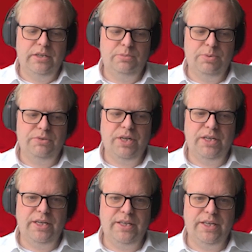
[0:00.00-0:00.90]
be
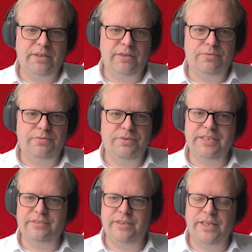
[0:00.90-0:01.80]
really kind of
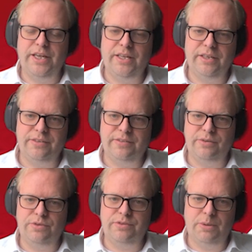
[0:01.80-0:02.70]
listening in and see
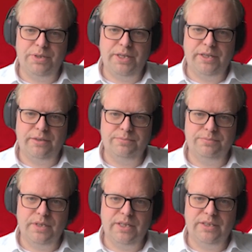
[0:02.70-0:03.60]
what's happening,
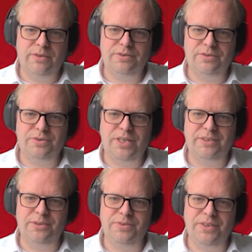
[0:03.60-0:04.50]
and also try
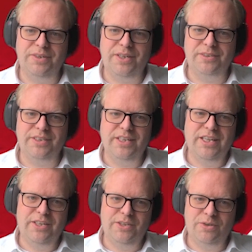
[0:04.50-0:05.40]
to figure out,
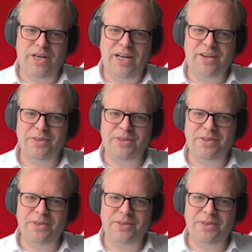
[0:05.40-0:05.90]
how